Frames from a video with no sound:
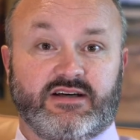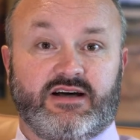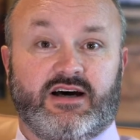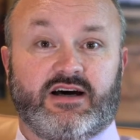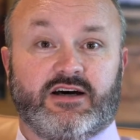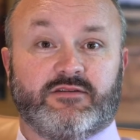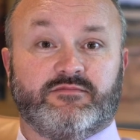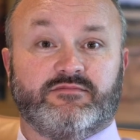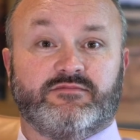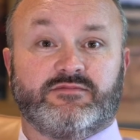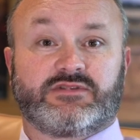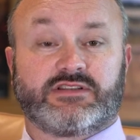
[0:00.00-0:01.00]

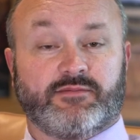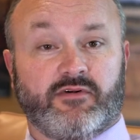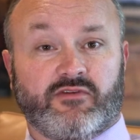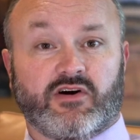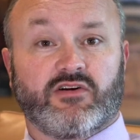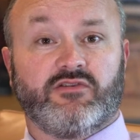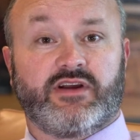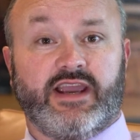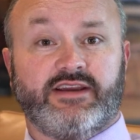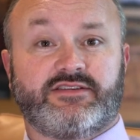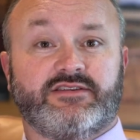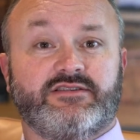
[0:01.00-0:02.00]
Some of our
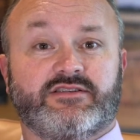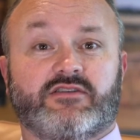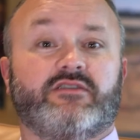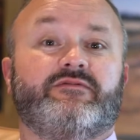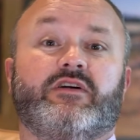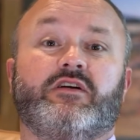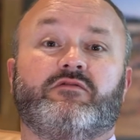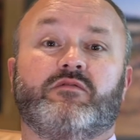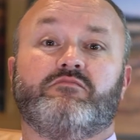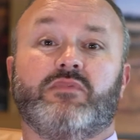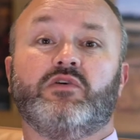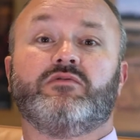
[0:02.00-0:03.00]
locations are in very
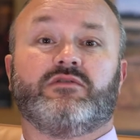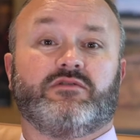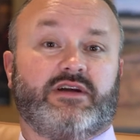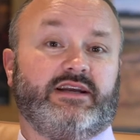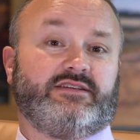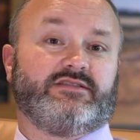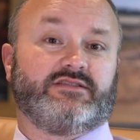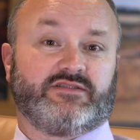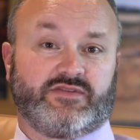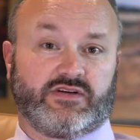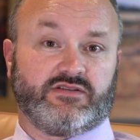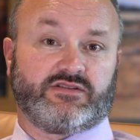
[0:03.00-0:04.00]
remote locations
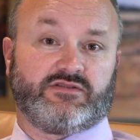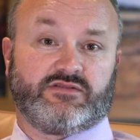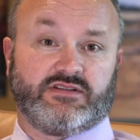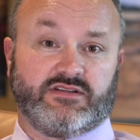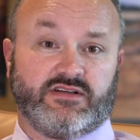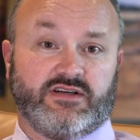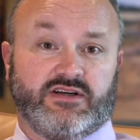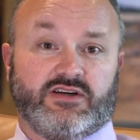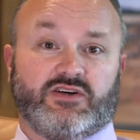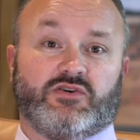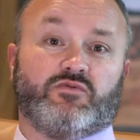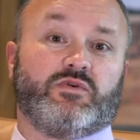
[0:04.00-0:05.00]
of Arizona,
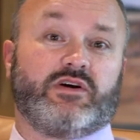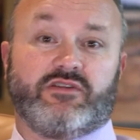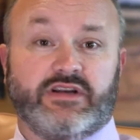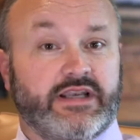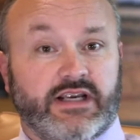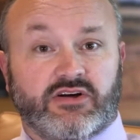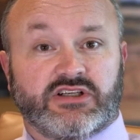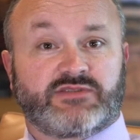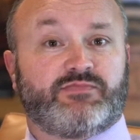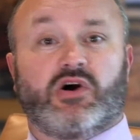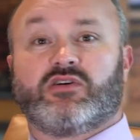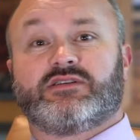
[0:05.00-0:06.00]
where the
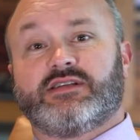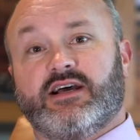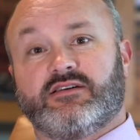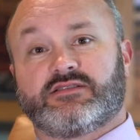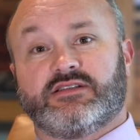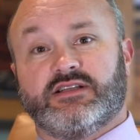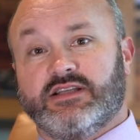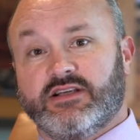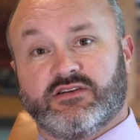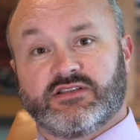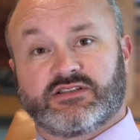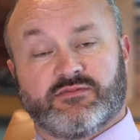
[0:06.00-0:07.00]
nearest parts house and the
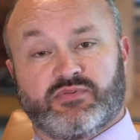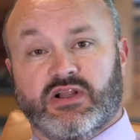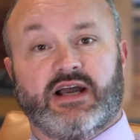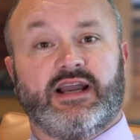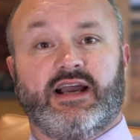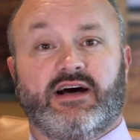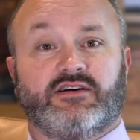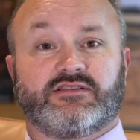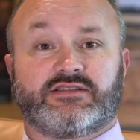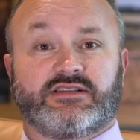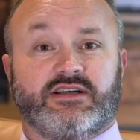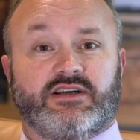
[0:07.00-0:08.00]
nearest supply
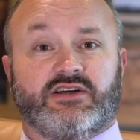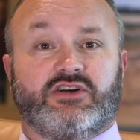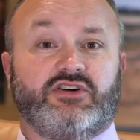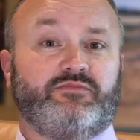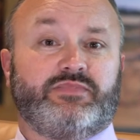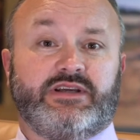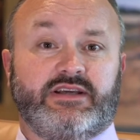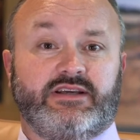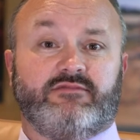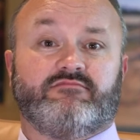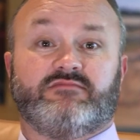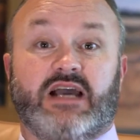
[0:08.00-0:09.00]
house could
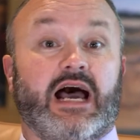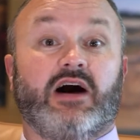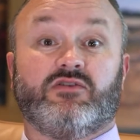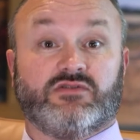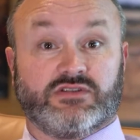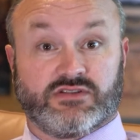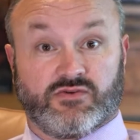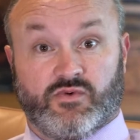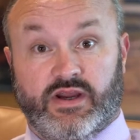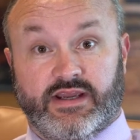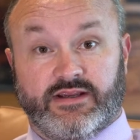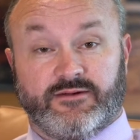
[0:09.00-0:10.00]
be hours
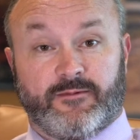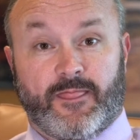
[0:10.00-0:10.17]
away.